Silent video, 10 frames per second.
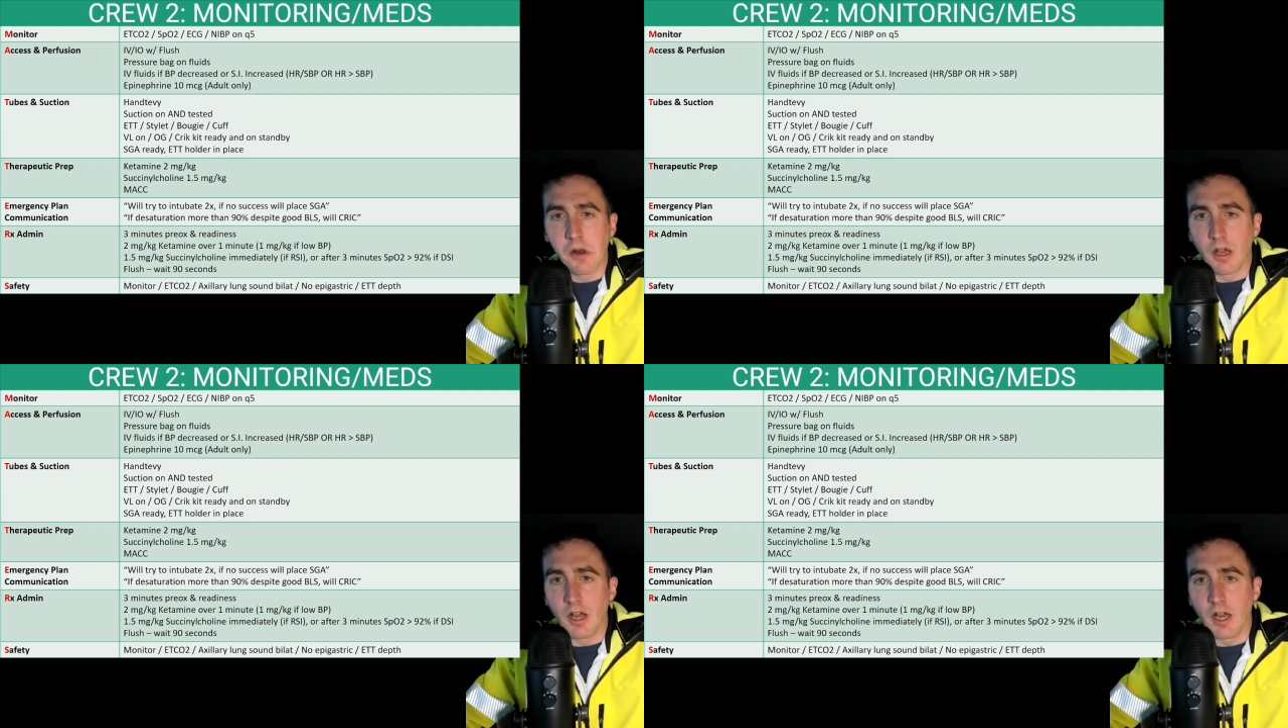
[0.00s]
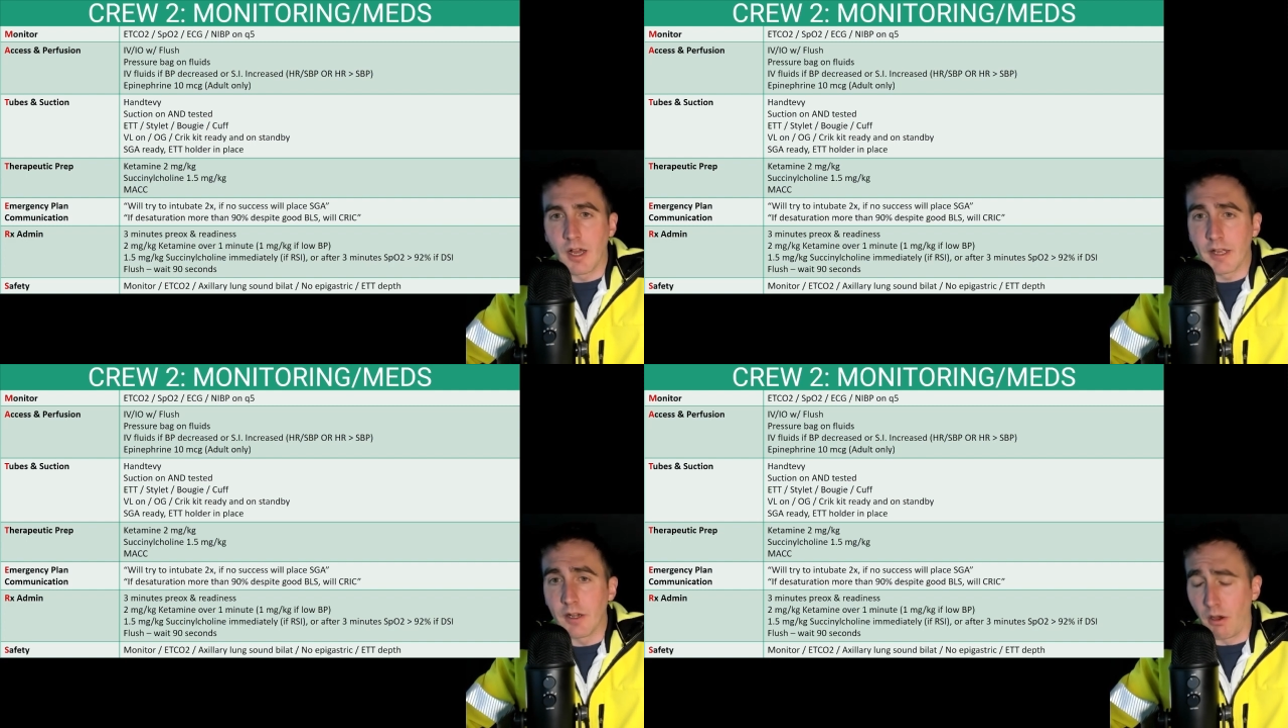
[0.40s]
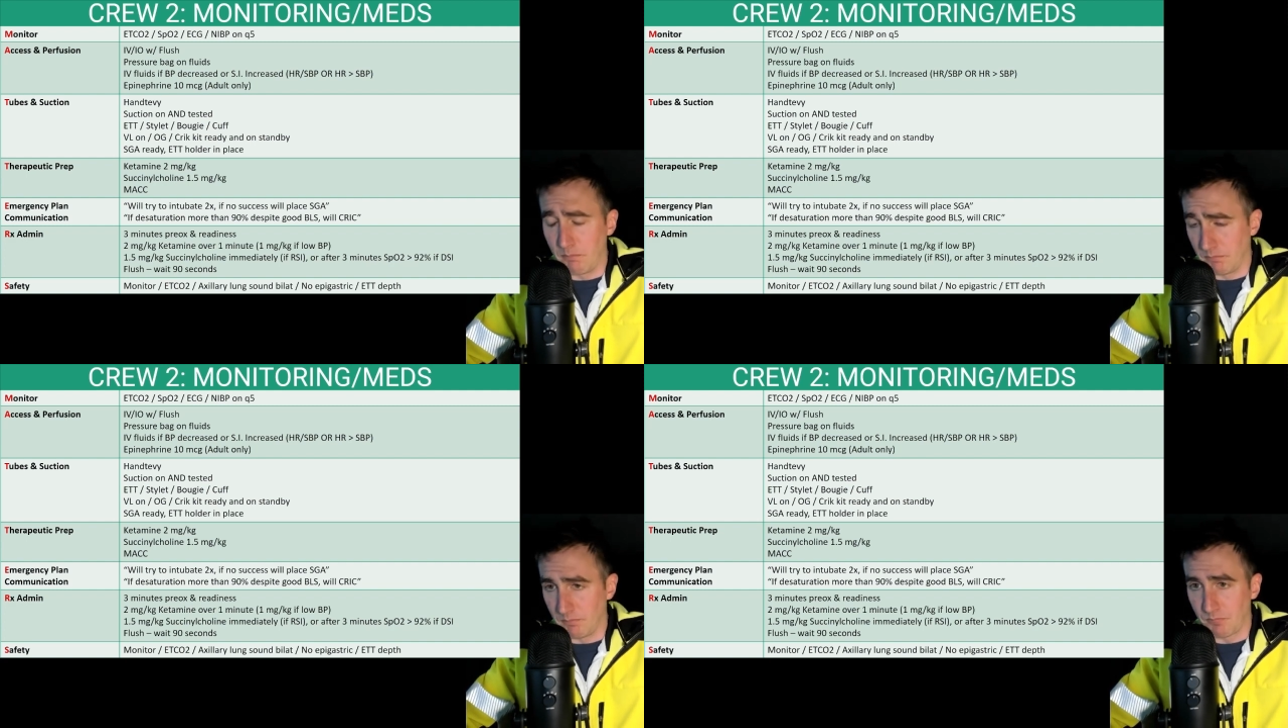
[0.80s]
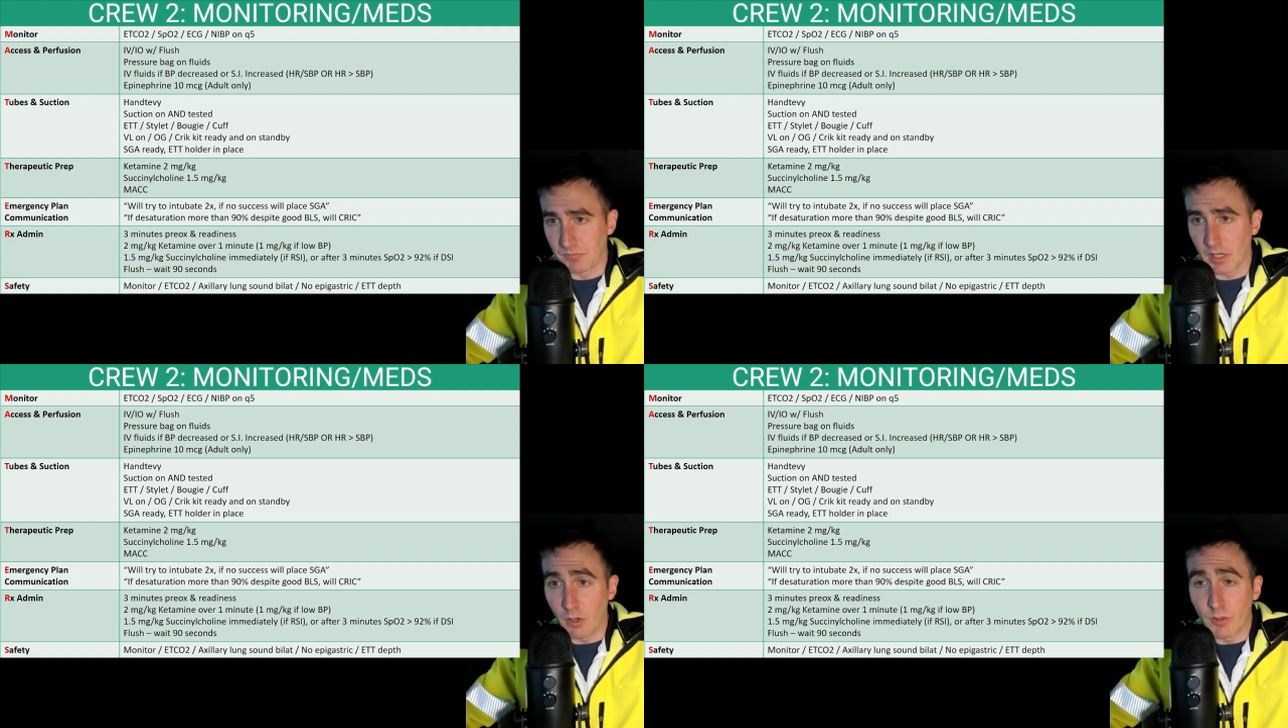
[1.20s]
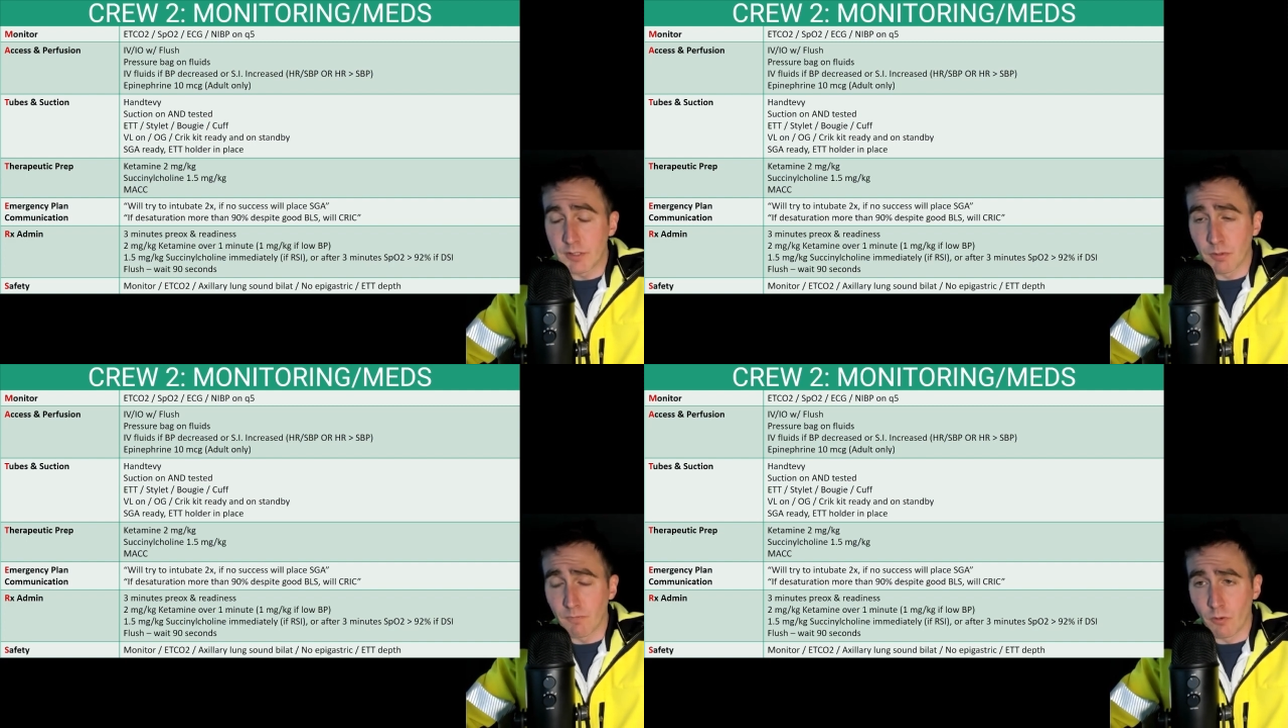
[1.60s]
And always
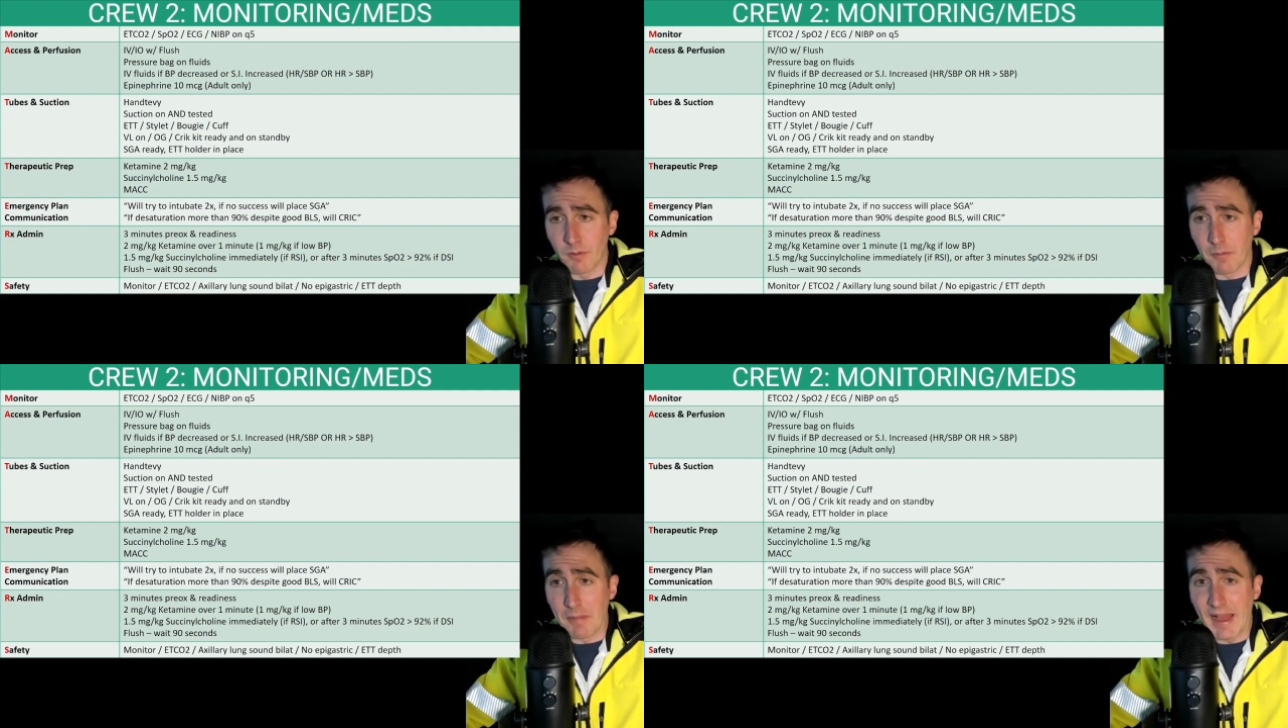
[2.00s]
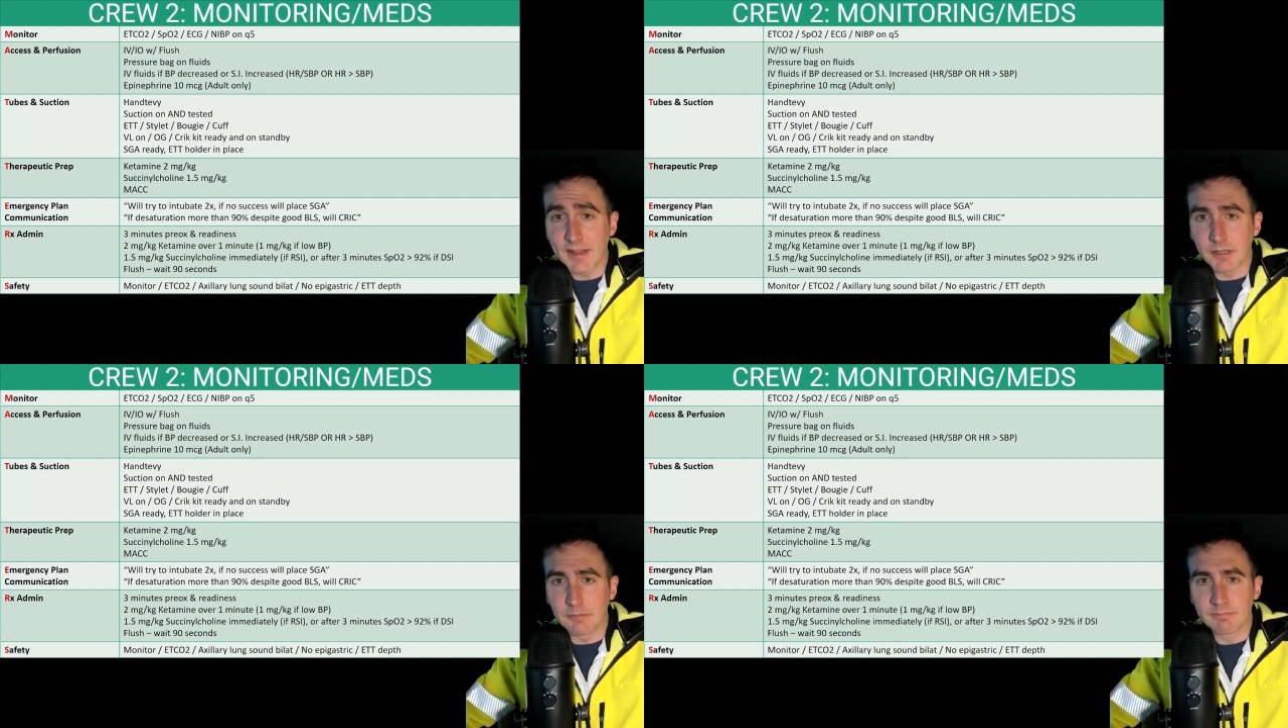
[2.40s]
perform a MAC.